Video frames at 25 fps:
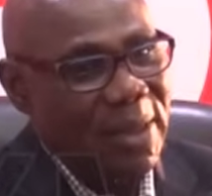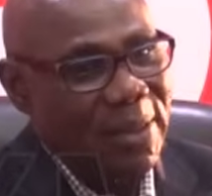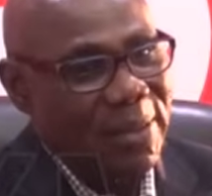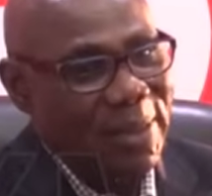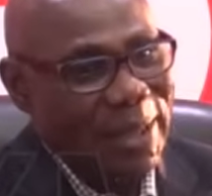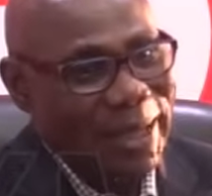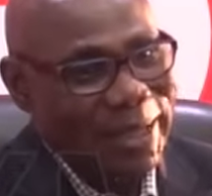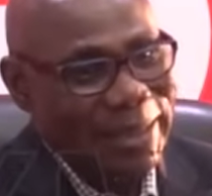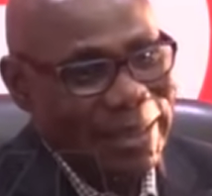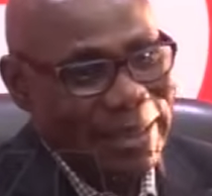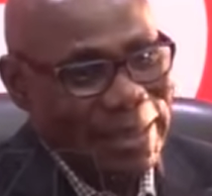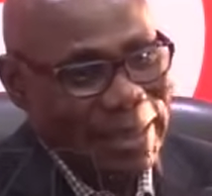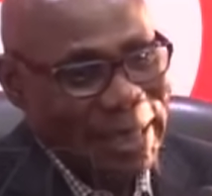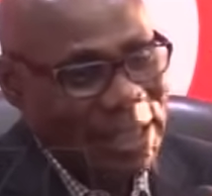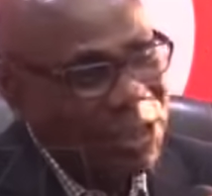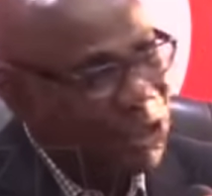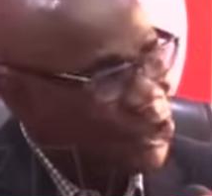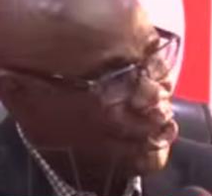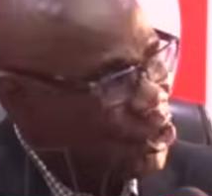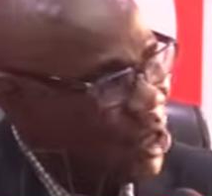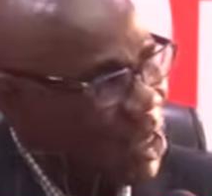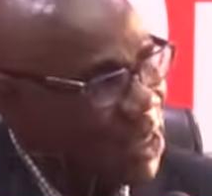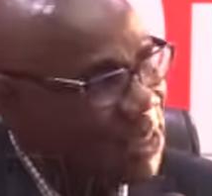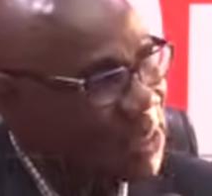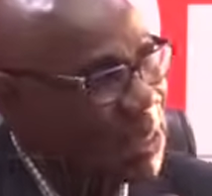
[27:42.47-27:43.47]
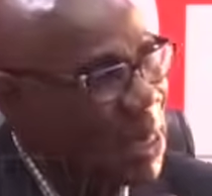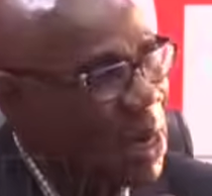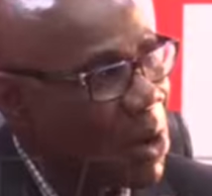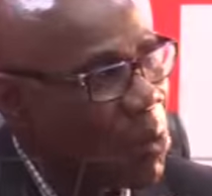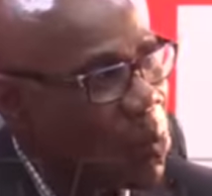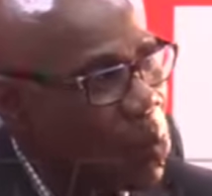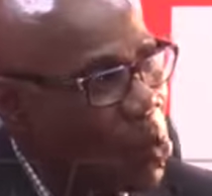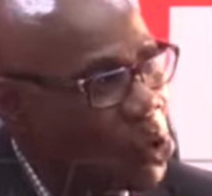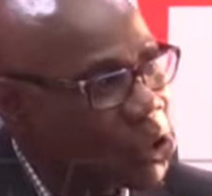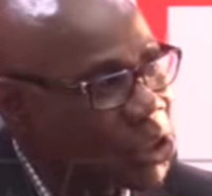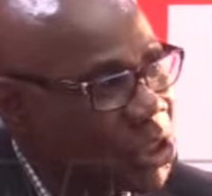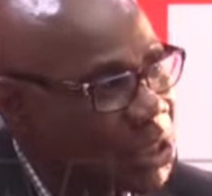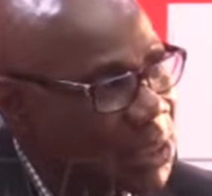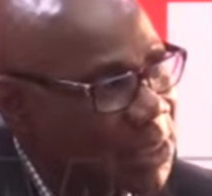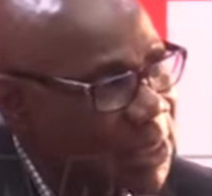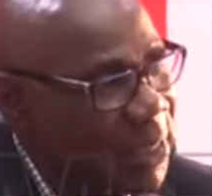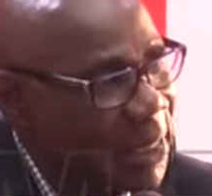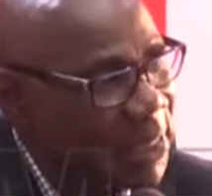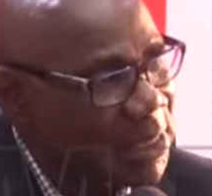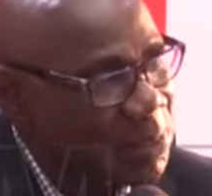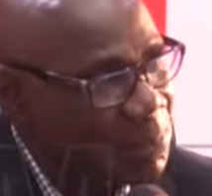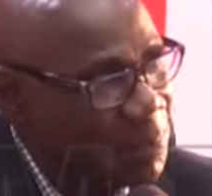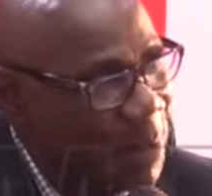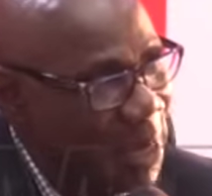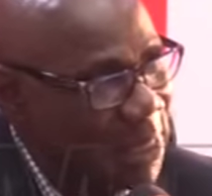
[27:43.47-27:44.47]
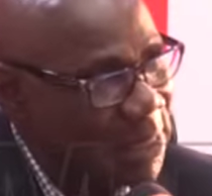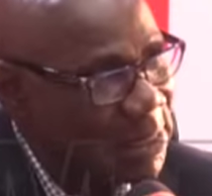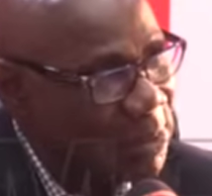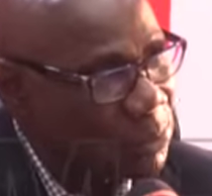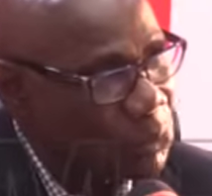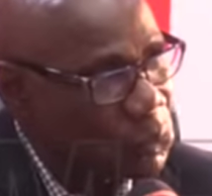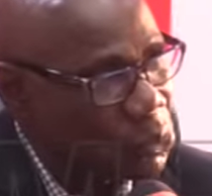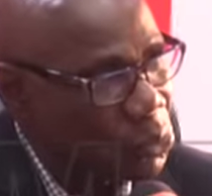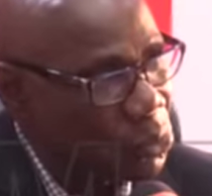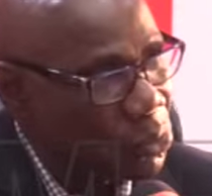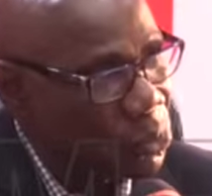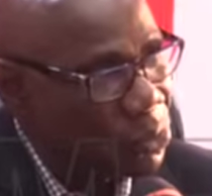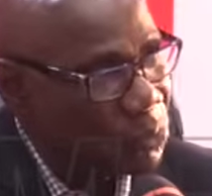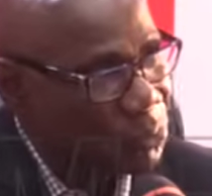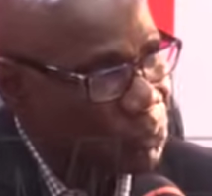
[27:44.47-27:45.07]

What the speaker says: that the Nigerians are watching, they expect him to